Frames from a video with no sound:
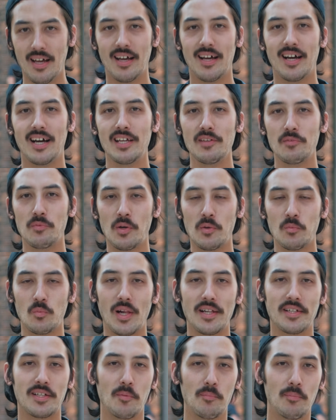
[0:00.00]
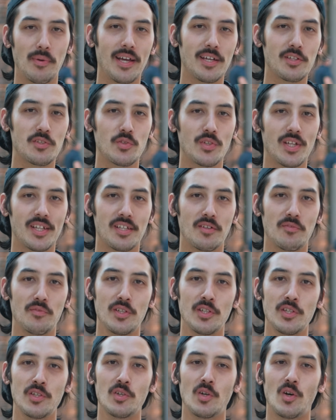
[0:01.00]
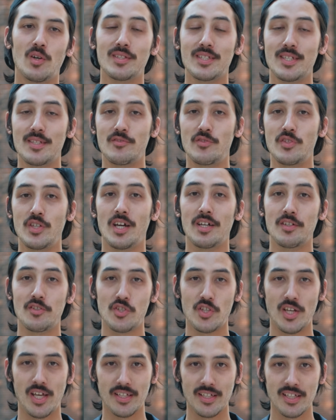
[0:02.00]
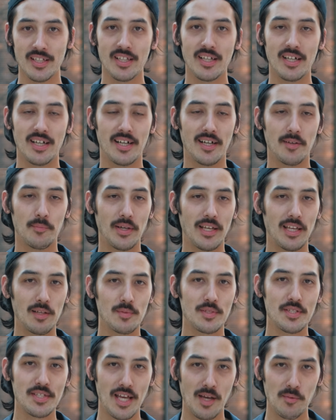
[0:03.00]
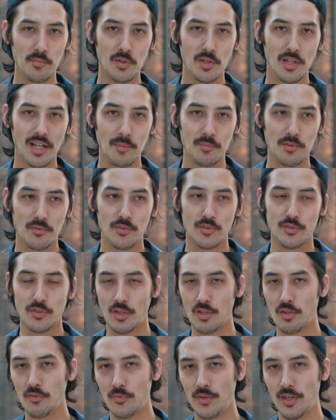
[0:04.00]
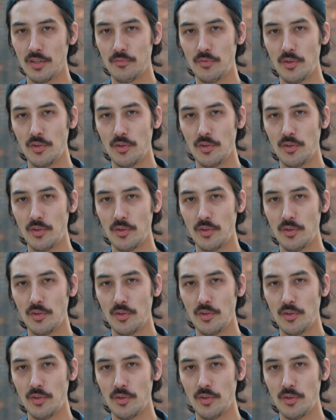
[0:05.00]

Hi everyone, welcome back to another video on this GR channel. My name is Samuel, I'm a photographer and